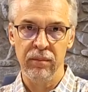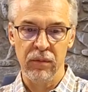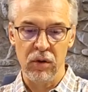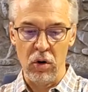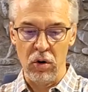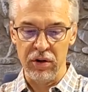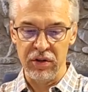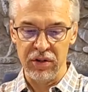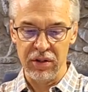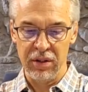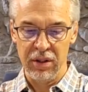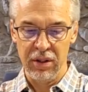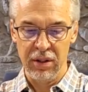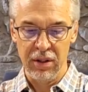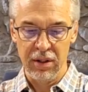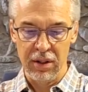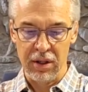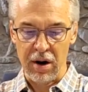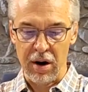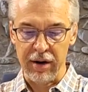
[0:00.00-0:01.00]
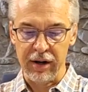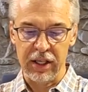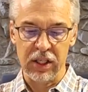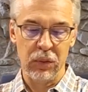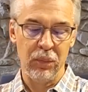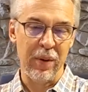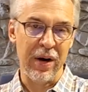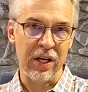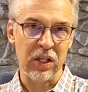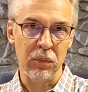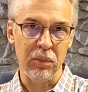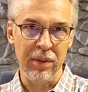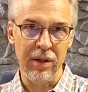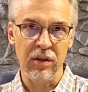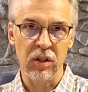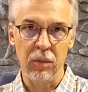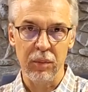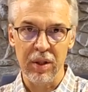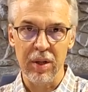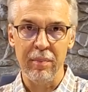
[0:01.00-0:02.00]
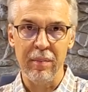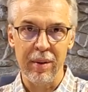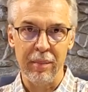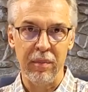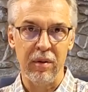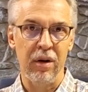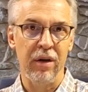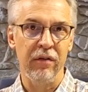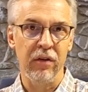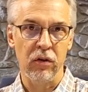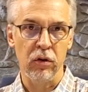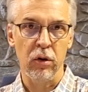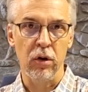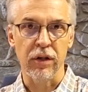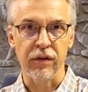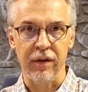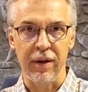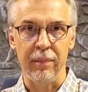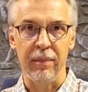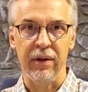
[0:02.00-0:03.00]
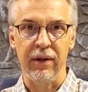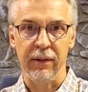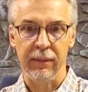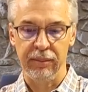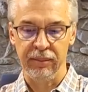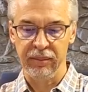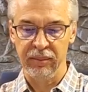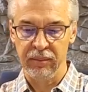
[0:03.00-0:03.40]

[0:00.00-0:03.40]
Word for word: Notice, God expects me to be a member of a church family.